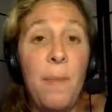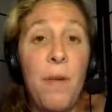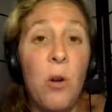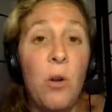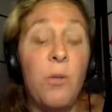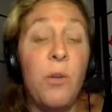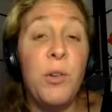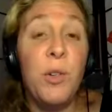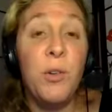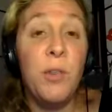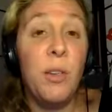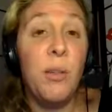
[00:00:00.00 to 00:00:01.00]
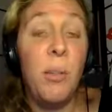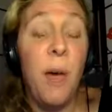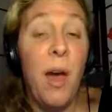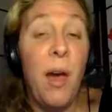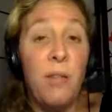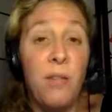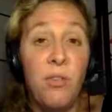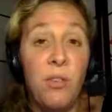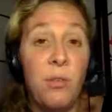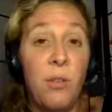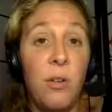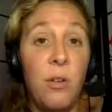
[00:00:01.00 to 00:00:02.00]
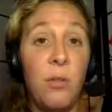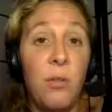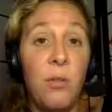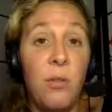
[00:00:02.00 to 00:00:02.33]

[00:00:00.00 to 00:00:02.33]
reducing the pathogen load.